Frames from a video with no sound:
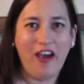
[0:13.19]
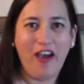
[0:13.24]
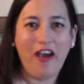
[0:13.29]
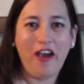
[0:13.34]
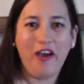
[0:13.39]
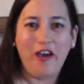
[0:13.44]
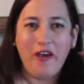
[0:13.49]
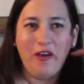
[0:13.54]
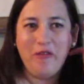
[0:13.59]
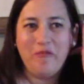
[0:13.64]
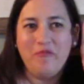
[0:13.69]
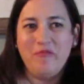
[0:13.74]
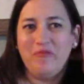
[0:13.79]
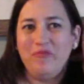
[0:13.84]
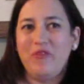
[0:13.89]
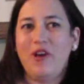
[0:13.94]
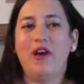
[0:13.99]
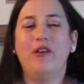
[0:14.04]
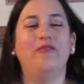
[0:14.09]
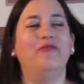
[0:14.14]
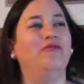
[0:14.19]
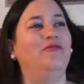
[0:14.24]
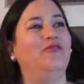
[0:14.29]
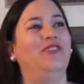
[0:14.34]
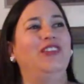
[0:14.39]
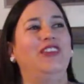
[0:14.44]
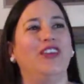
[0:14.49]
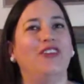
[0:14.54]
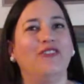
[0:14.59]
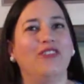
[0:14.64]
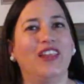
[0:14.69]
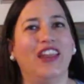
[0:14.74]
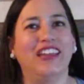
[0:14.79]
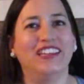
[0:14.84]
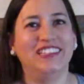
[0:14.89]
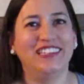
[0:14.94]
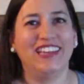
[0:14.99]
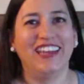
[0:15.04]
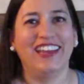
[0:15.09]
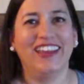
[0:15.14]
um, video that I
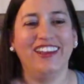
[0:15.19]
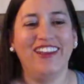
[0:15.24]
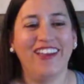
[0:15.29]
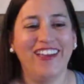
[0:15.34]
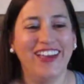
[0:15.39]
did.